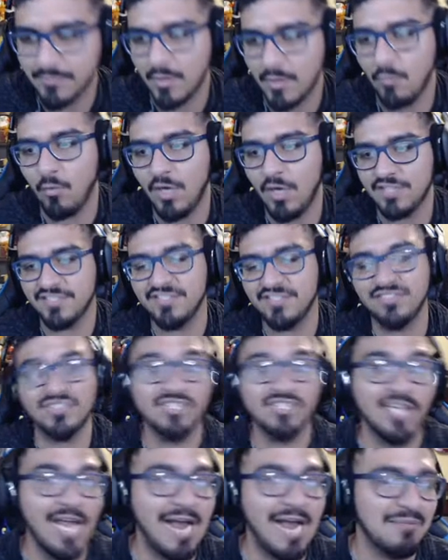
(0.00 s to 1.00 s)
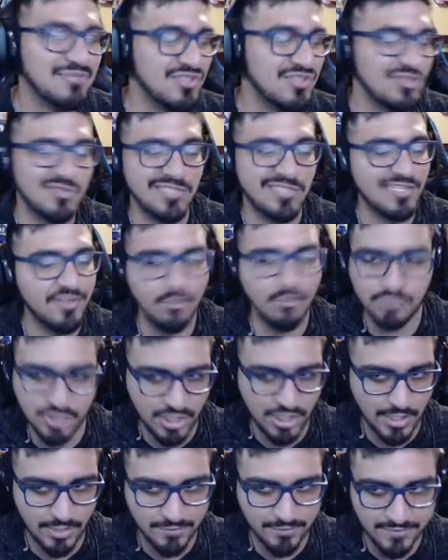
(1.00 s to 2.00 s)
Wattson stood absolutely no
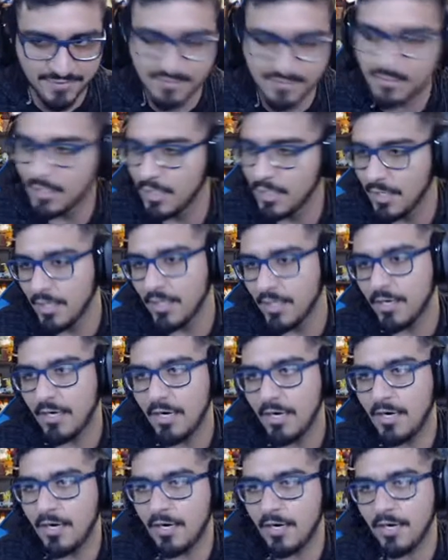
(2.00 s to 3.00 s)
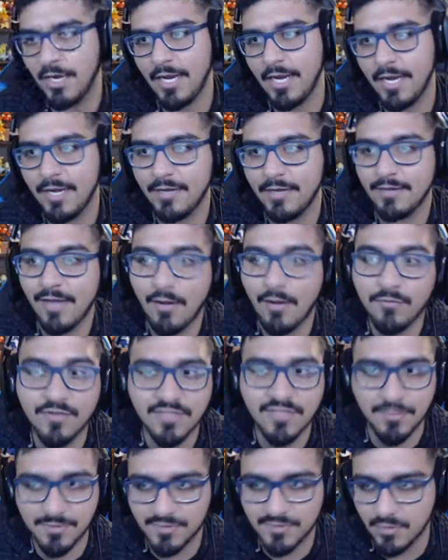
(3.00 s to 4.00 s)
chance. Uh, and now this
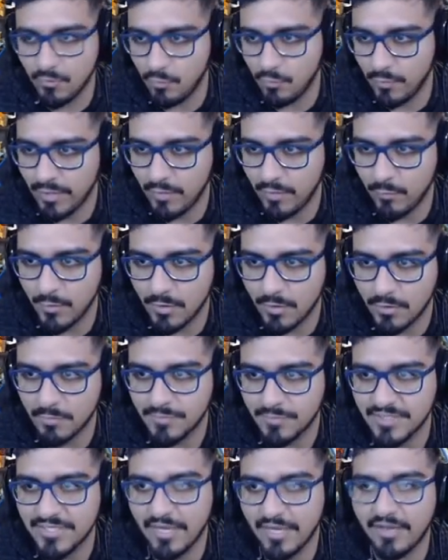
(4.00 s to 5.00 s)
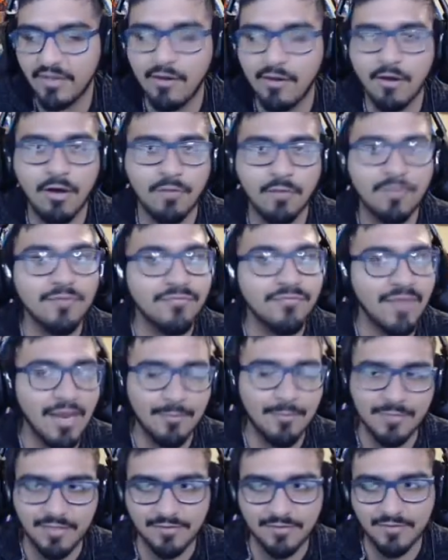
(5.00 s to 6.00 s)
episode we will be taking on the
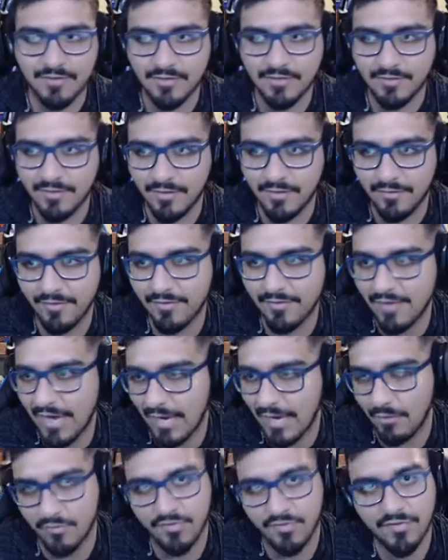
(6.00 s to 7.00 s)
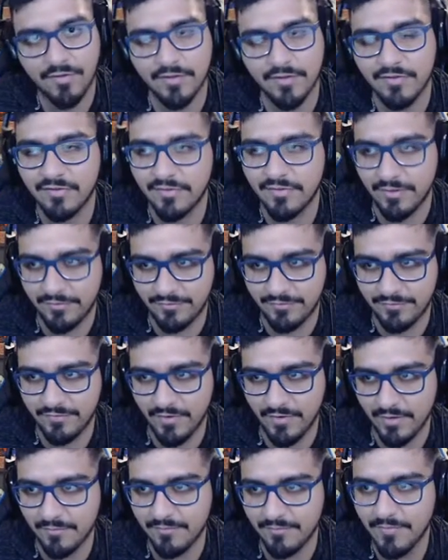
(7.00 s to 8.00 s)
family, the, the, the, the house and stuff
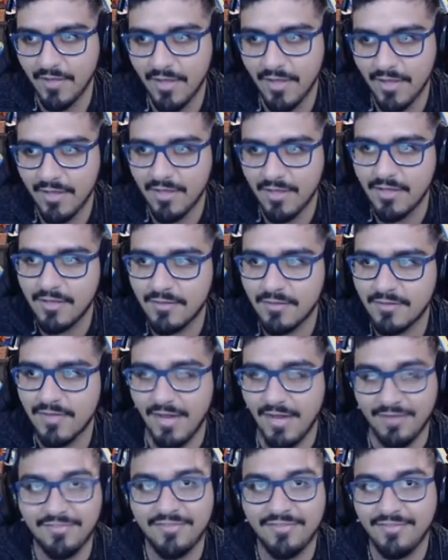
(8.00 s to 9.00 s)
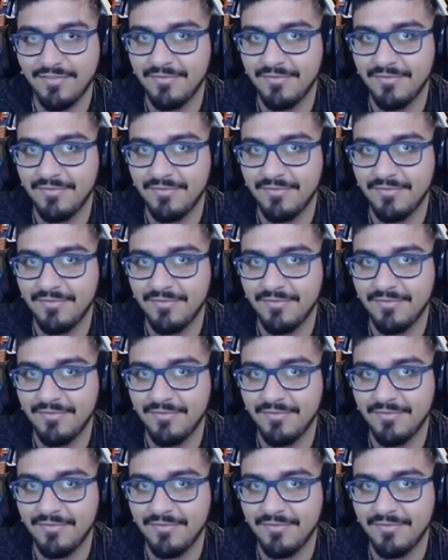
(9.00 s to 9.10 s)
and yes.